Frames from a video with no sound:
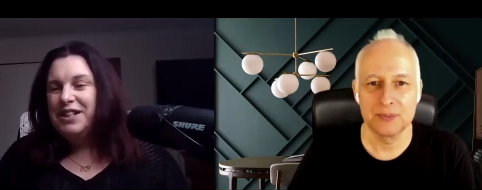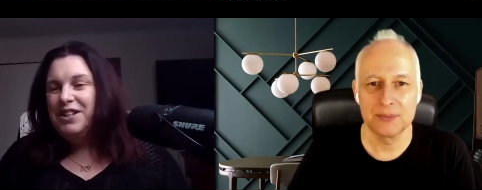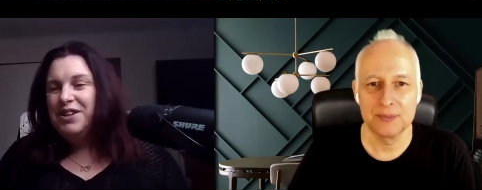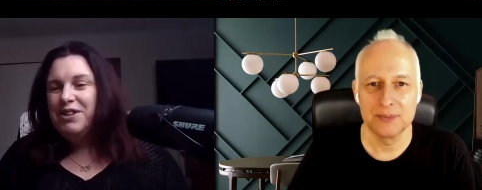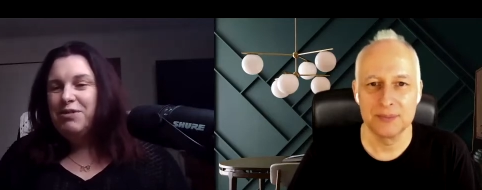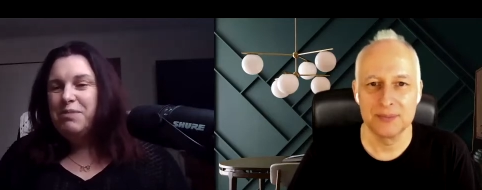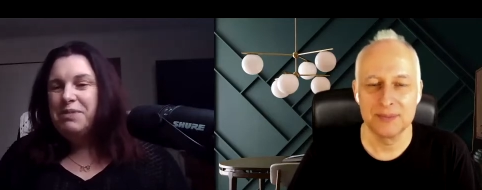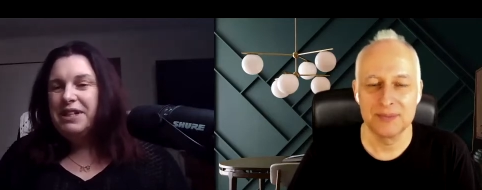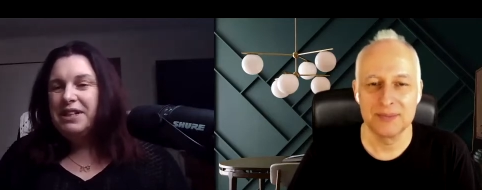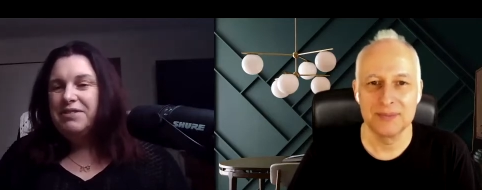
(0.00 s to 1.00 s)
Speaker 1: I grew up
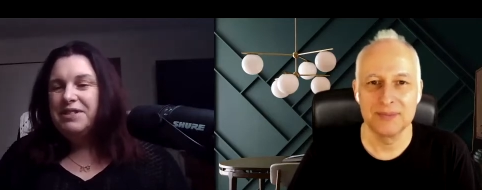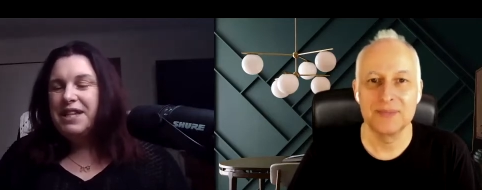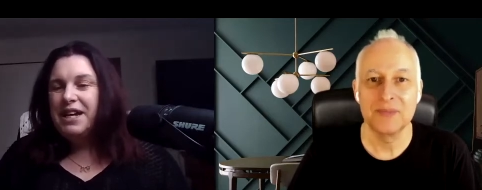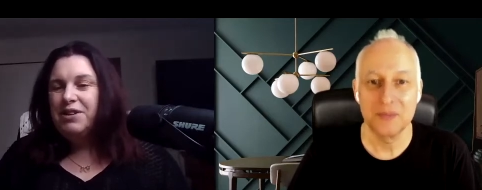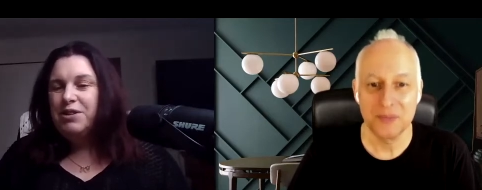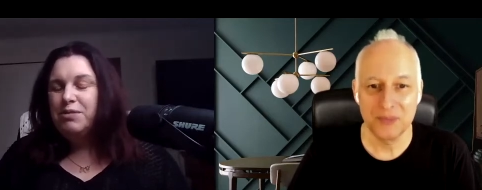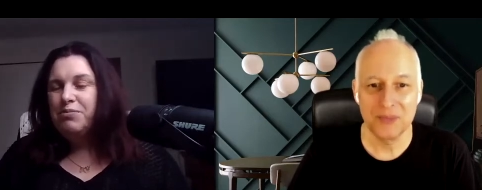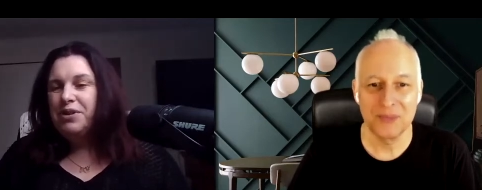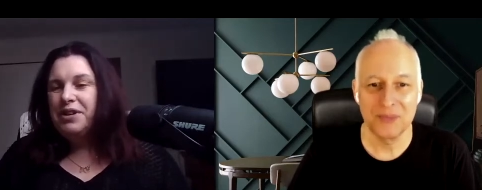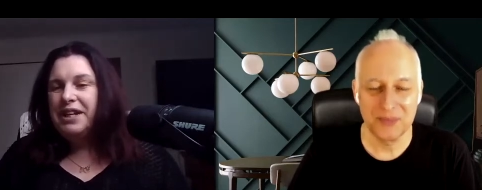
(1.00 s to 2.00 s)
in a little town called
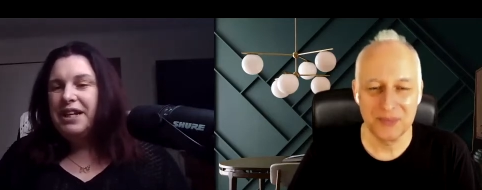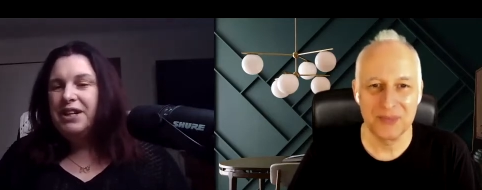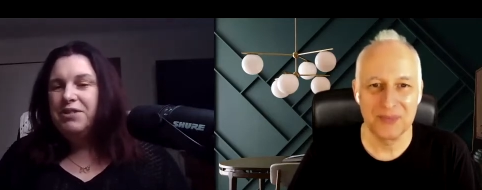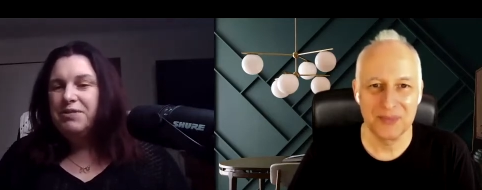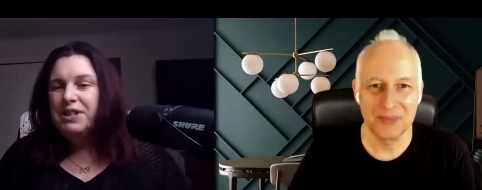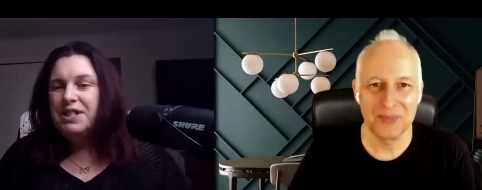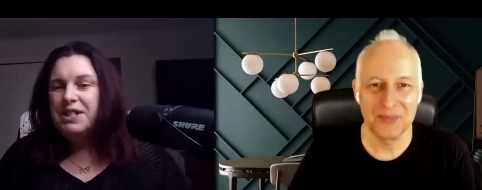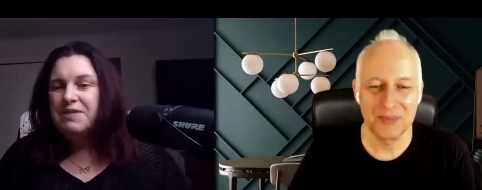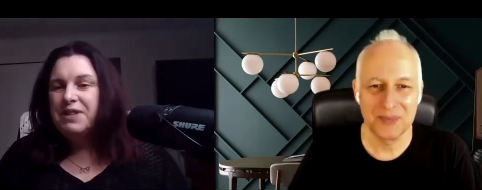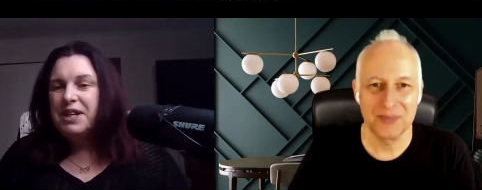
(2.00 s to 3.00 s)
Broken Hill, which
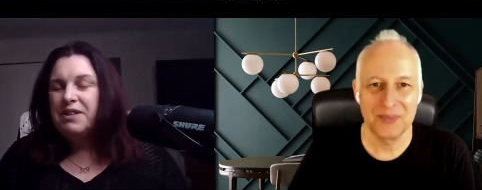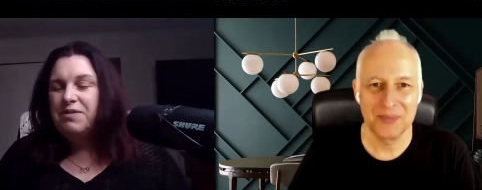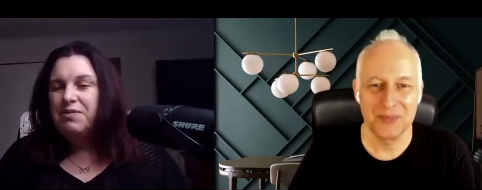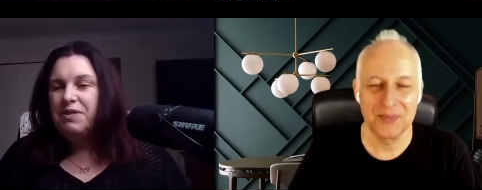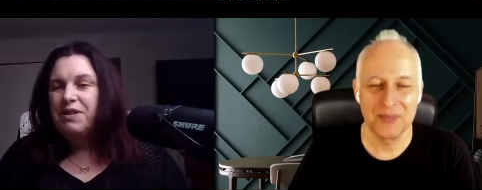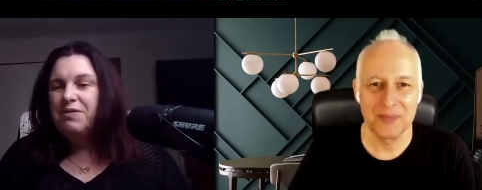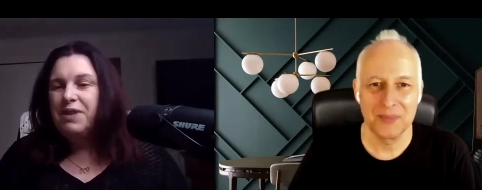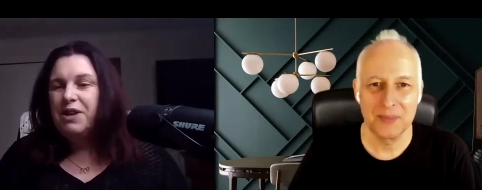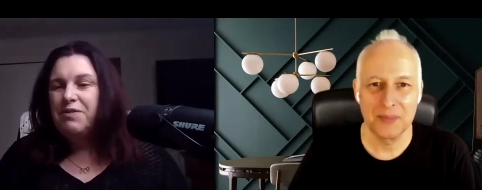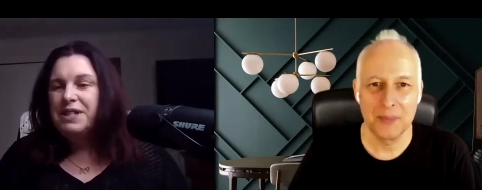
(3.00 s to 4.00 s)
is in very
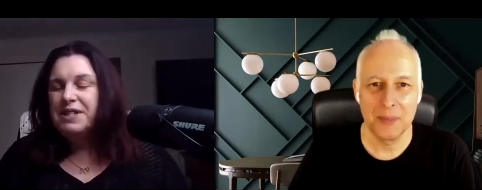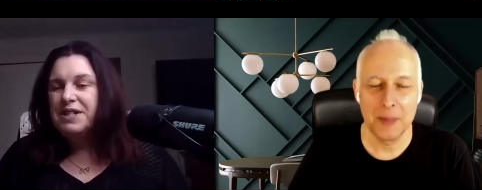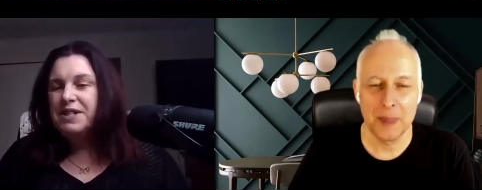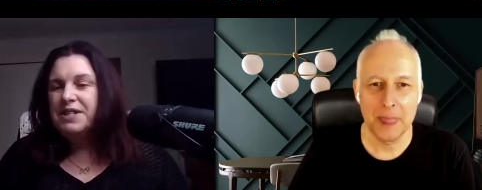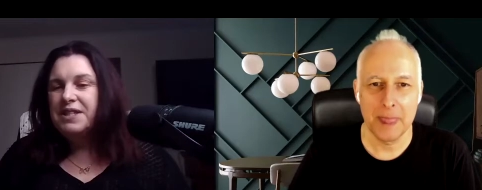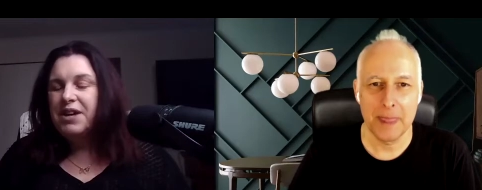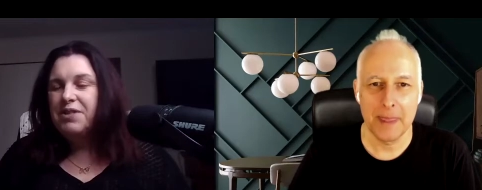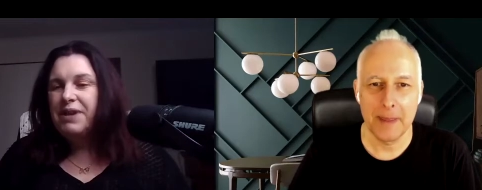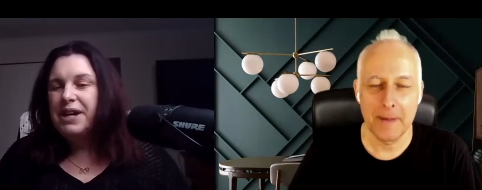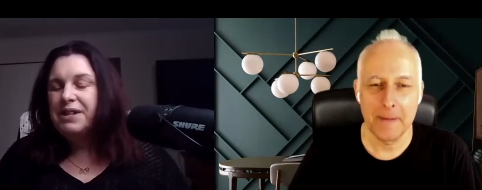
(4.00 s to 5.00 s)
far western New
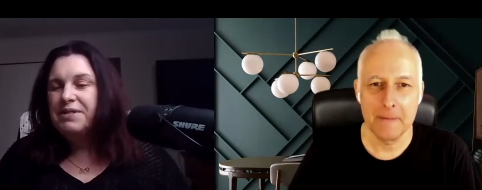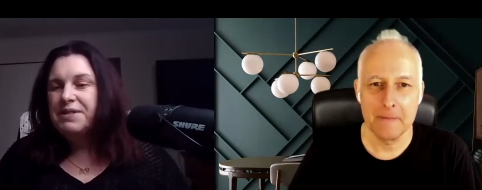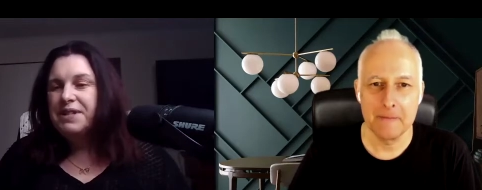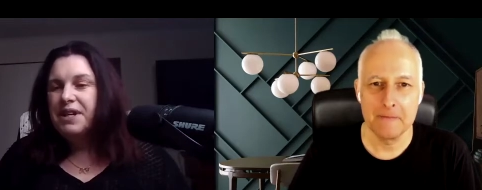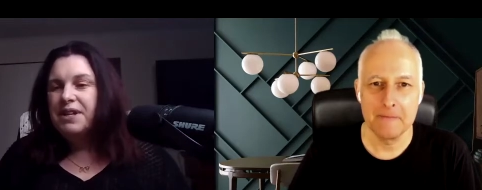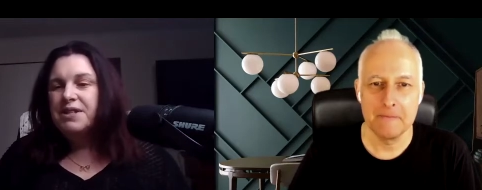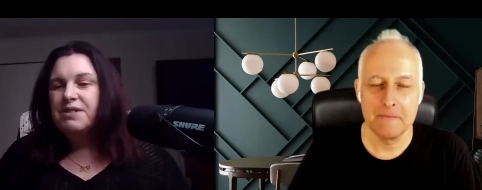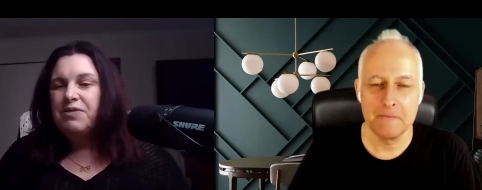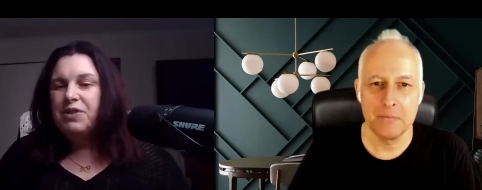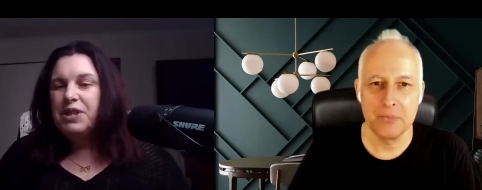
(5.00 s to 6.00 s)
South Wales. So
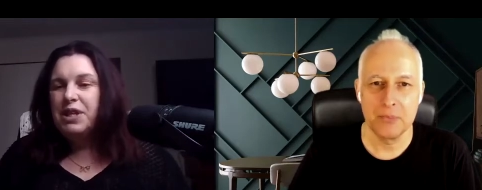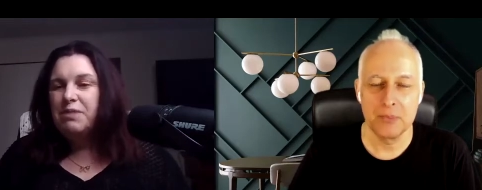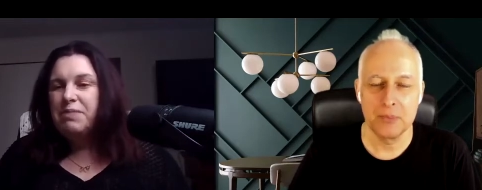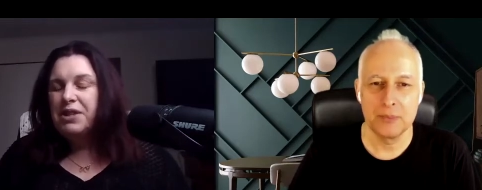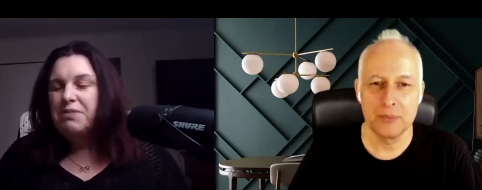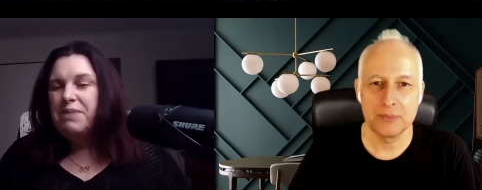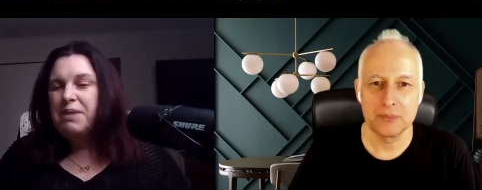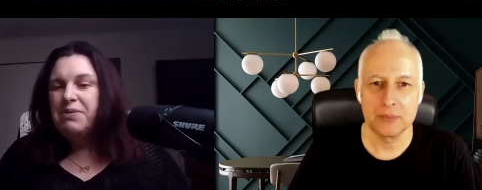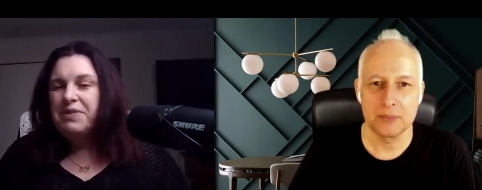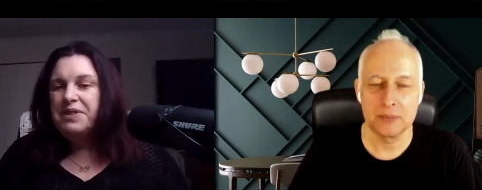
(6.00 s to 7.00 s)
if you think about the
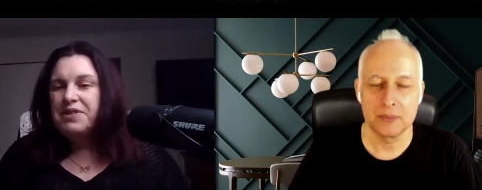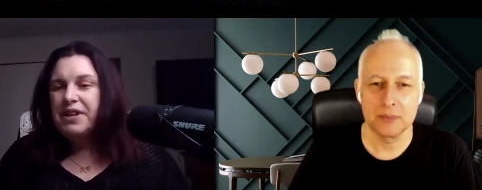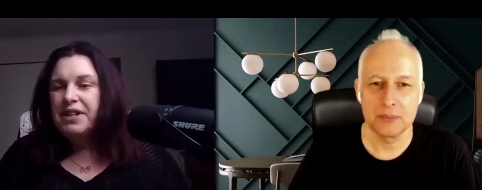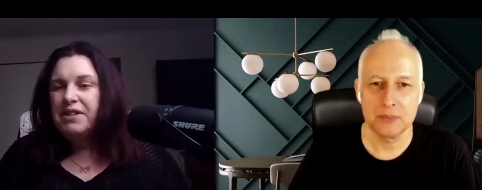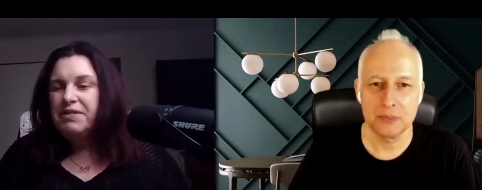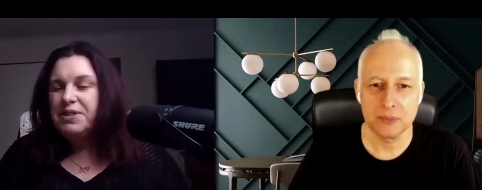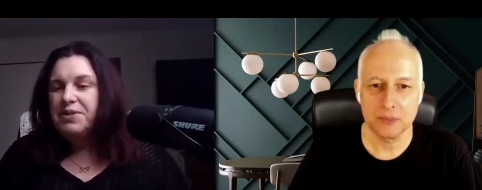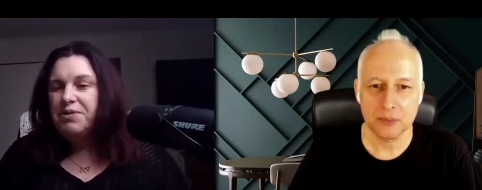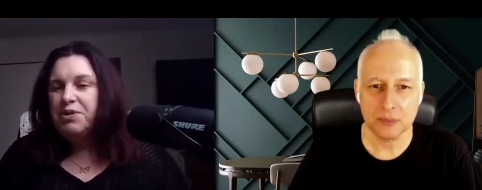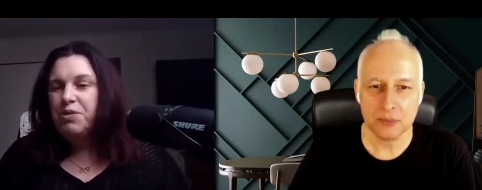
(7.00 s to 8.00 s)
map of Australia, it's
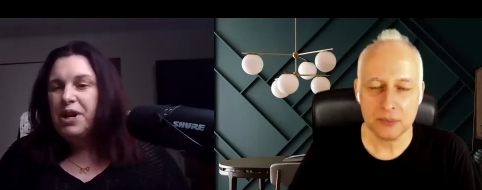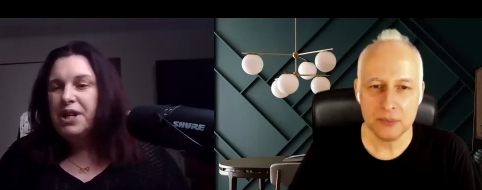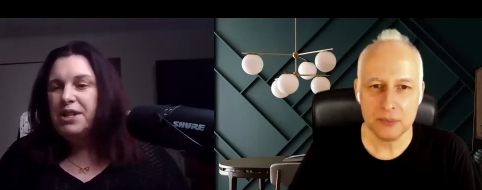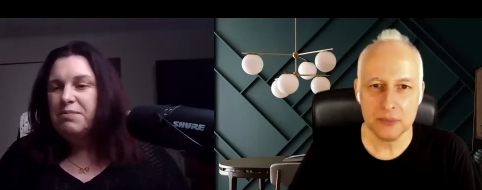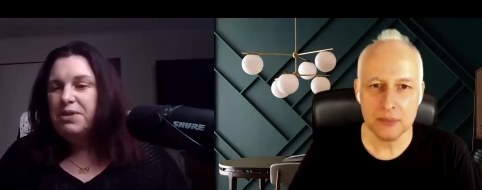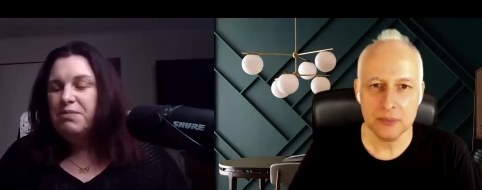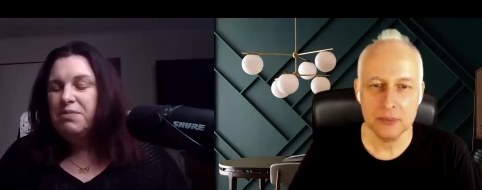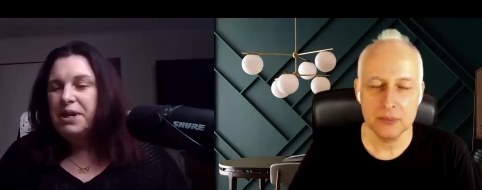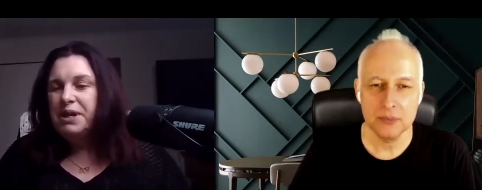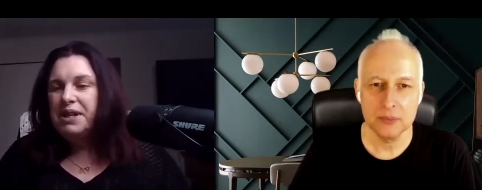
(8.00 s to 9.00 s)
not quite in the middle,
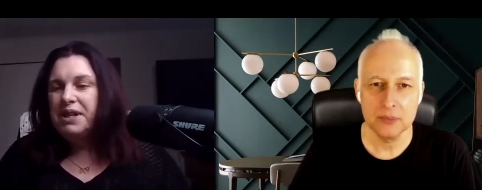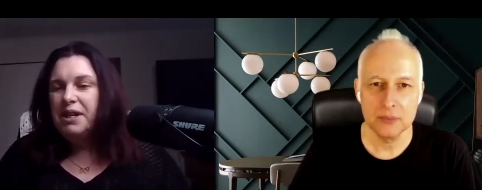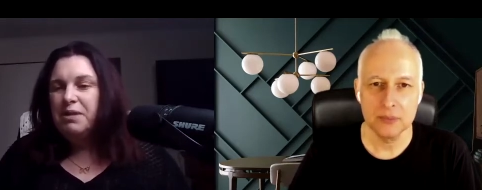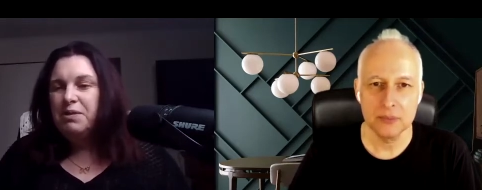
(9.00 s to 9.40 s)
but getting